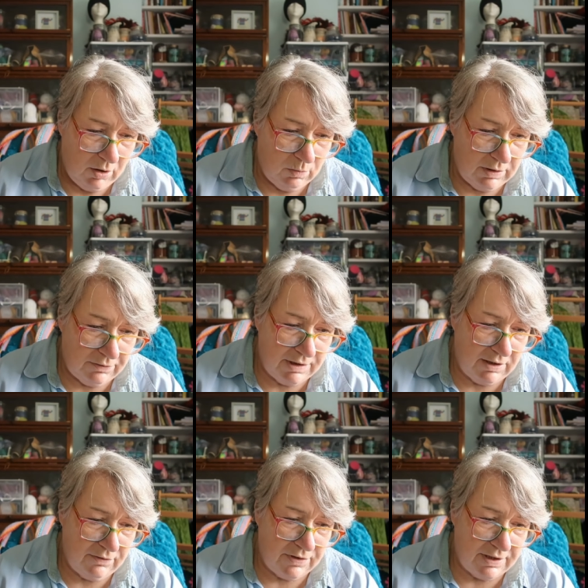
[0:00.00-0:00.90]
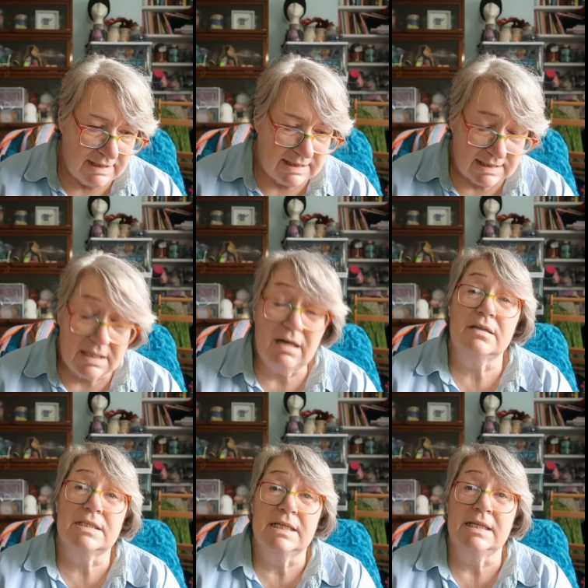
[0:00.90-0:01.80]
will know that it
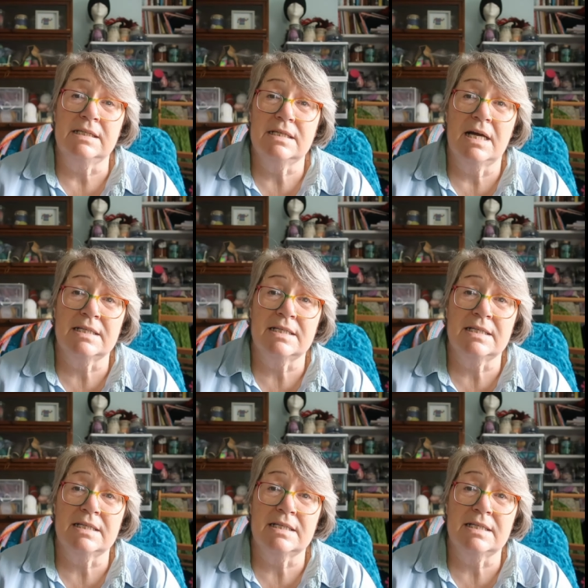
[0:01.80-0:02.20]
started